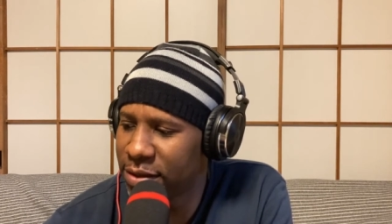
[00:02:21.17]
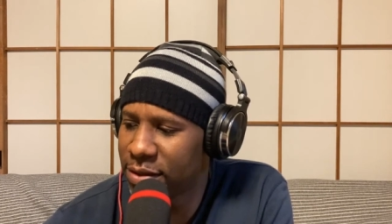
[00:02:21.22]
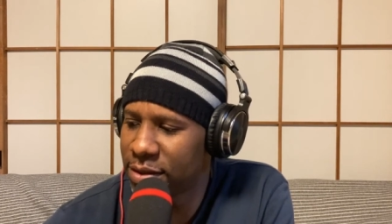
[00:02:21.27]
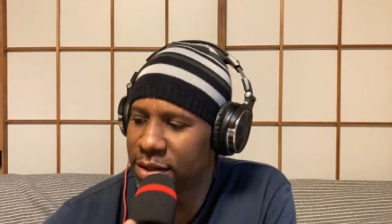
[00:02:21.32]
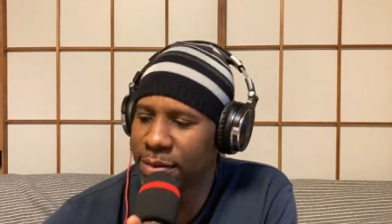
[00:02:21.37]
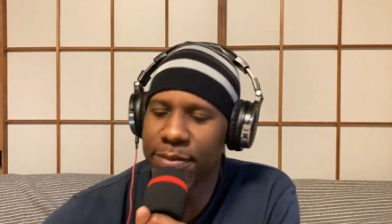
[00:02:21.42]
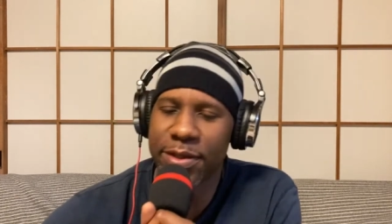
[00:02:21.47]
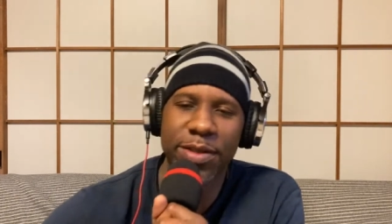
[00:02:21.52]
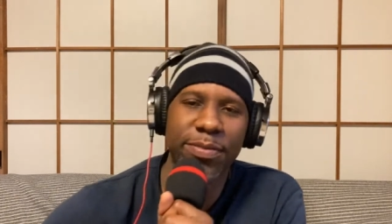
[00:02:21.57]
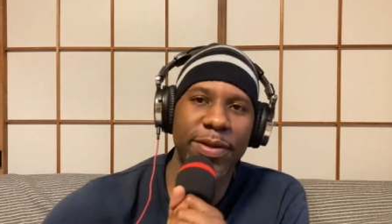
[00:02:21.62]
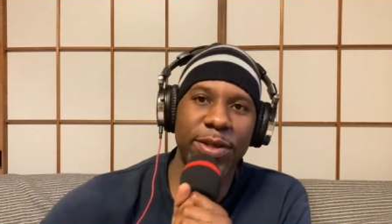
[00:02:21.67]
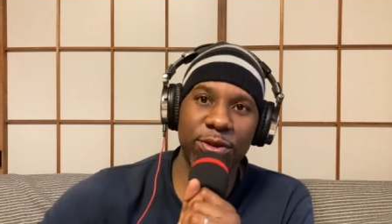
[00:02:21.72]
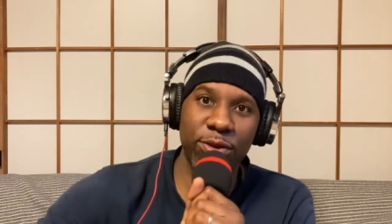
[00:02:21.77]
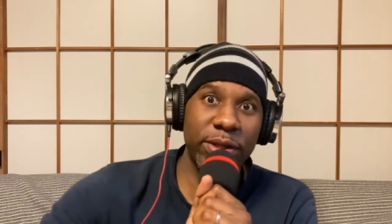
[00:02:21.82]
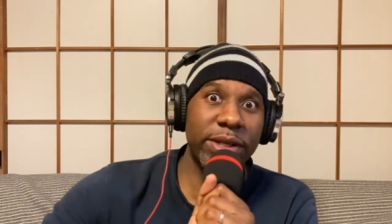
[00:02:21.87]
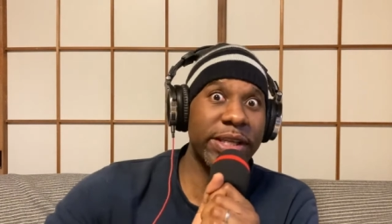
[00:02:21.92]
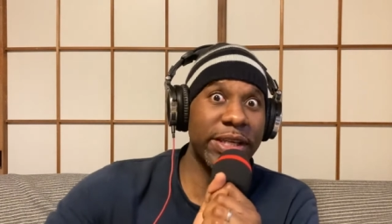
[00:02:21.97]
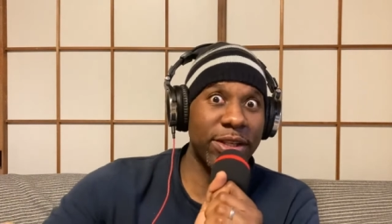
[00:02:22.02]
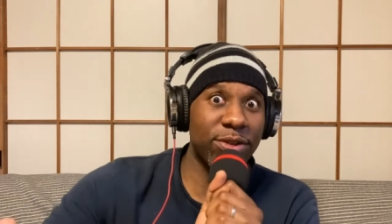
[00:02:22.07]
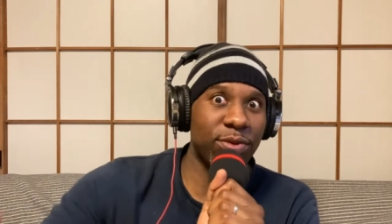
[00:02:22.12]
Let me just make sure
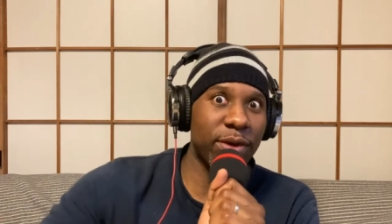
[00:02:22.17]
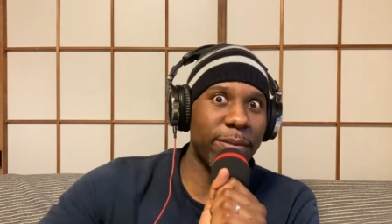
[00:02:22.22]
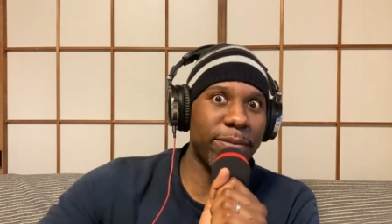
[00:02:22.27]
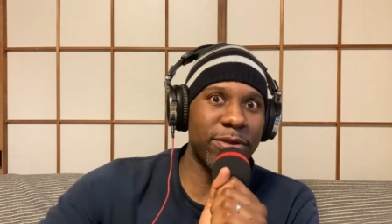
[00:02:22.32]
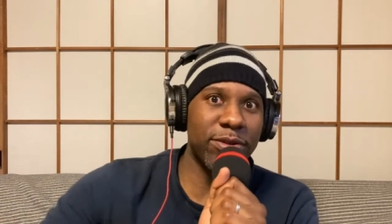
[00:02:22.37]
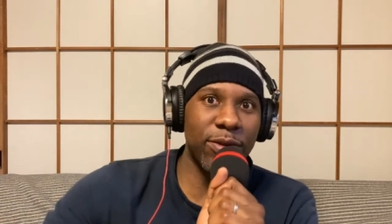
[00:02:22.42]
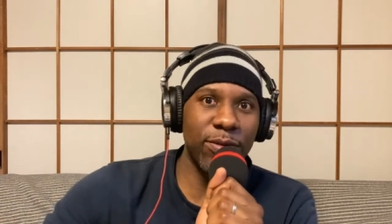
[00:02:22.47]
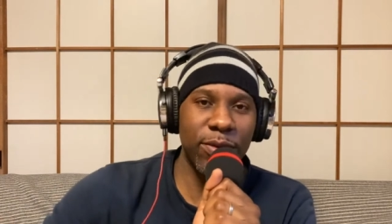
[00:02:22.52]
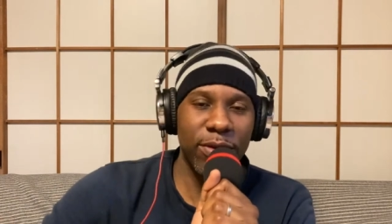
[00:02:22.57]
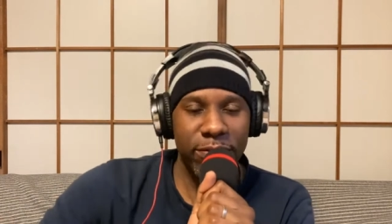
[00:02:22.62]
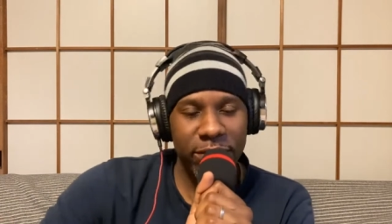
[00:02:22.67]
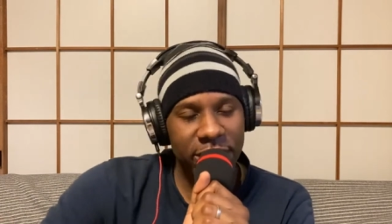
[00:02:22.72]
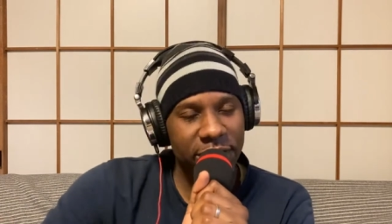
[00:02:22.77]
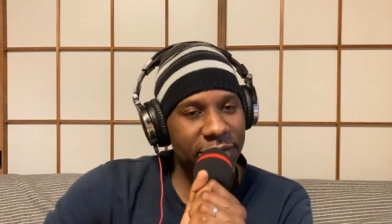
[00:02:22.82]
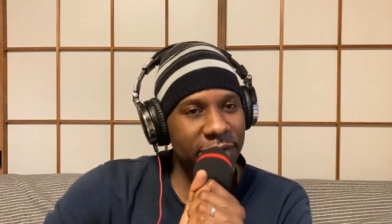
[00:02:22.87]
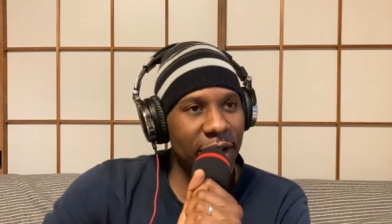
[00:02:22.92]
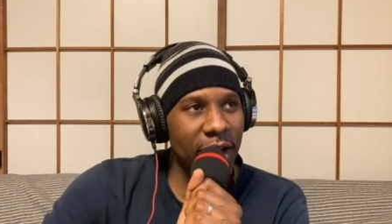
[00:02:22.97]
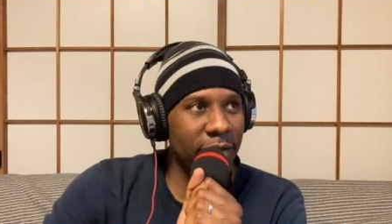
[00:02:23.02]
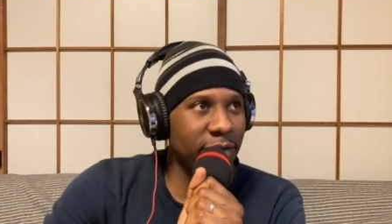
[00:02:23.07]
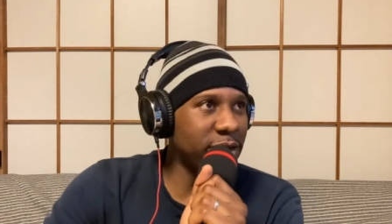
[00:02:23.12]
it is episode
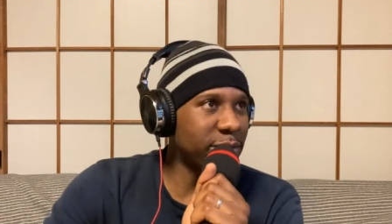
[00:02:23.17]
155.